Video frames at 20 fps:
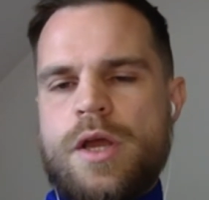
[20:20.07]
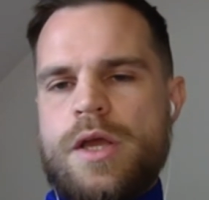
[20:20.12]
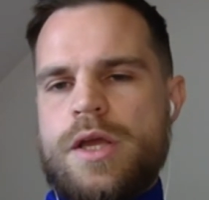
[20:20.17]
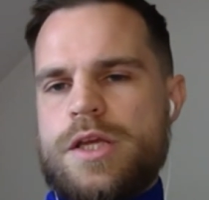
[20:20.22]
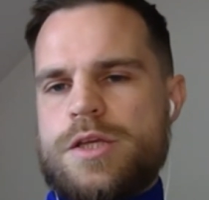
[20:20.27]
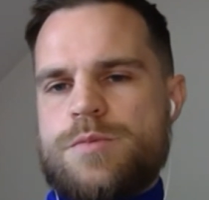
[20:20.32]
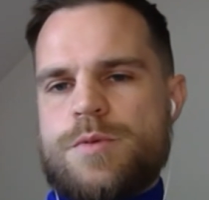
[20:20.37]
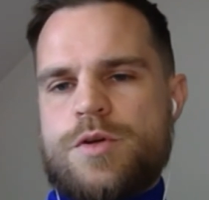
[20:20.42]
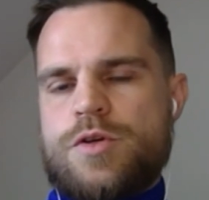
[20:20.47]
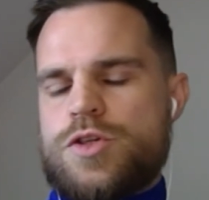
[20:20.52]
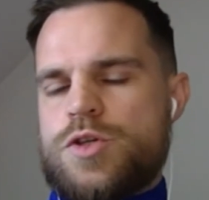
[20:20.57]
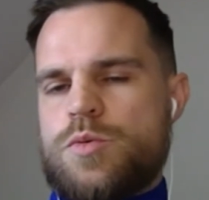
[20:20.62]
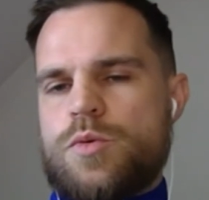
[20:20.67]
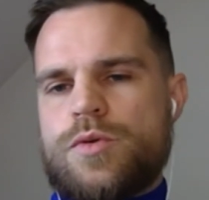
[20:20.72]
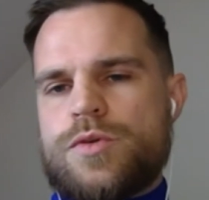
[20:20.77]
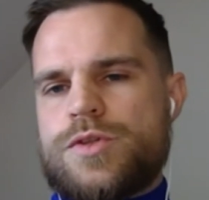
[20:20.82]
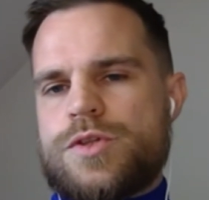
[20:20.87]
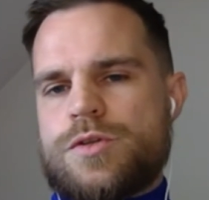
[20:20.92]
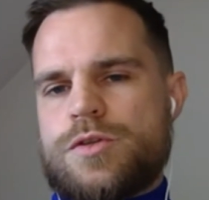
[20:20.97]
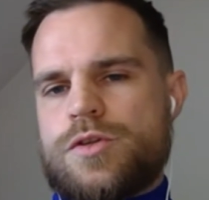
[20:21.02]
It's because you
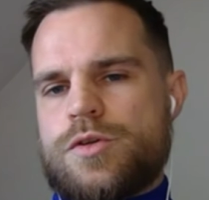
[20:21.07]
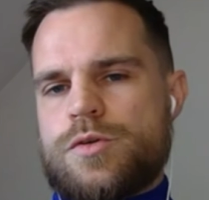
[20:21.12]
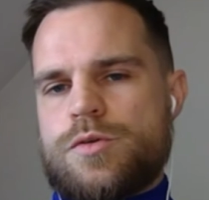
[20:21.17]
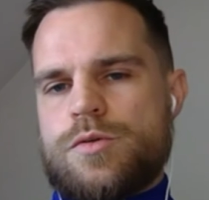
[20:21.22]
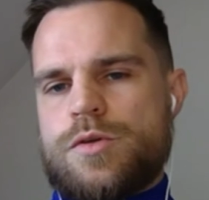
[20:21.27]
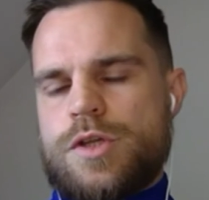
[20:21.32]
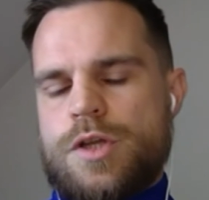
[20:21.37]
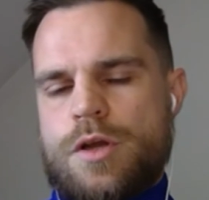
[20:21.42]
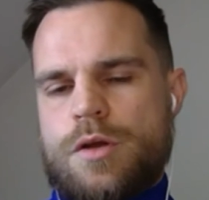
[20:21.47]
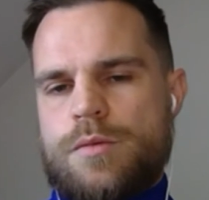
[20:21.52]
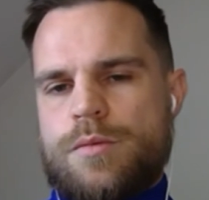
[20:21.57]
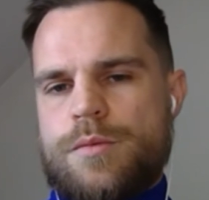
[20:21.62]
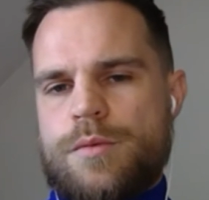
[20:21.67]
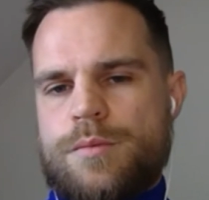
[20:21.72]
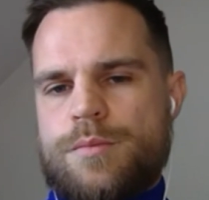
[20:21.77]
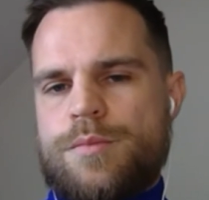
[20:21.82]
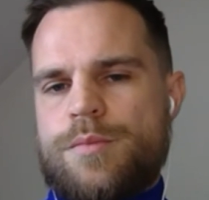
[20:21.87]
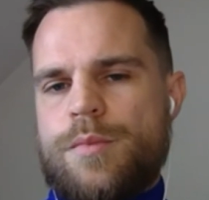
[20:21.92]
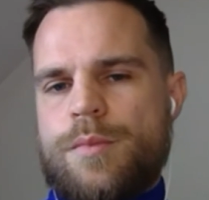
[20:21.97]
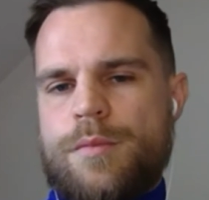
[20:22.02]
want to do
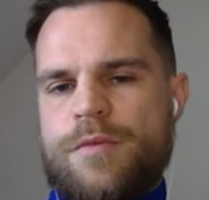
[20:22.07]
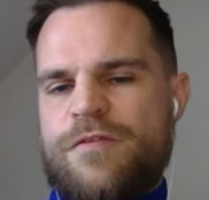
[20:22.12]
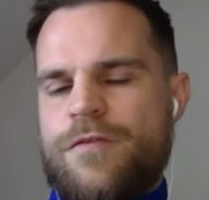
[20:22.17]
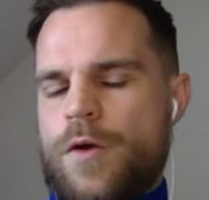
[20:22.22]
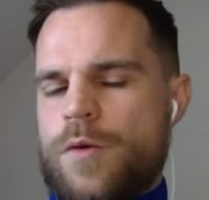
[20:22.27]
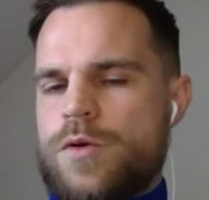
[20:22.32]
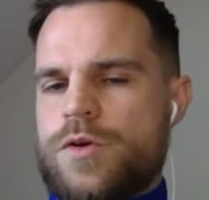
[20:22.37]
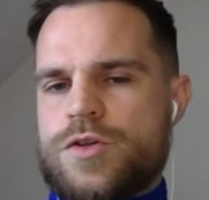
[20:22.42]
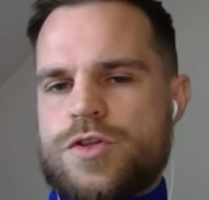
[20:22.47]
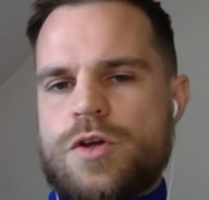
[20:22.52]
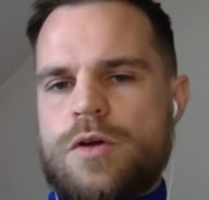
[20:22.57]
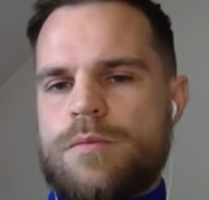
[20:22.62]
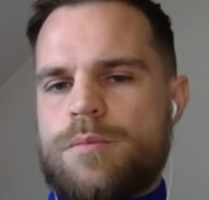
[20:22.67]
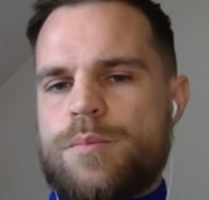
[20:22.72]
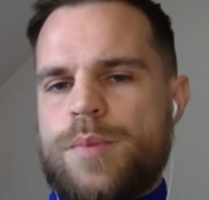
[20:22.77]
focus on